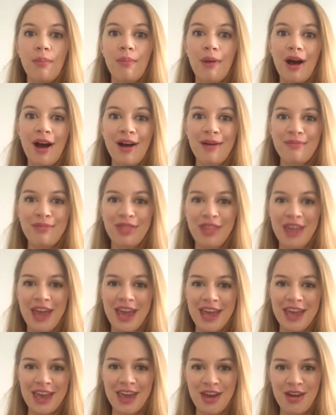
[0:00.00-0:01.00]
Mom,
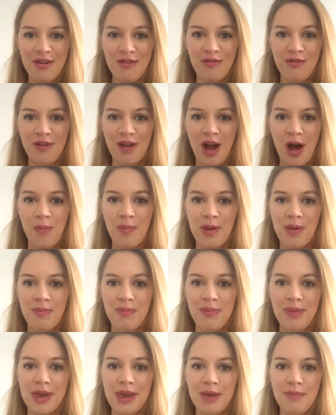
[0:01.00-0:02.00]
thank you for
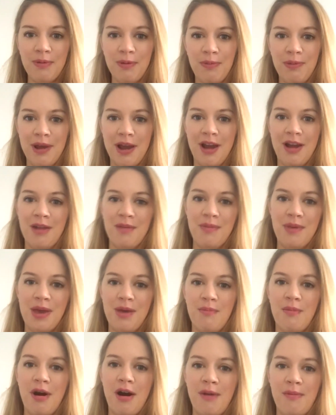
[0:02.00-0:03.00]
helping me prepare to
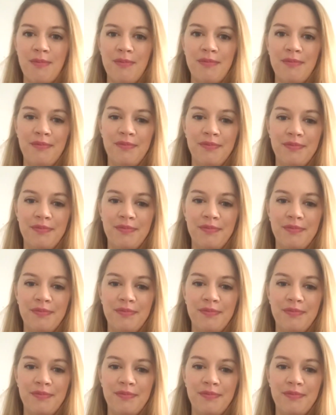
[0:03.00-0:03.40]
be a mom.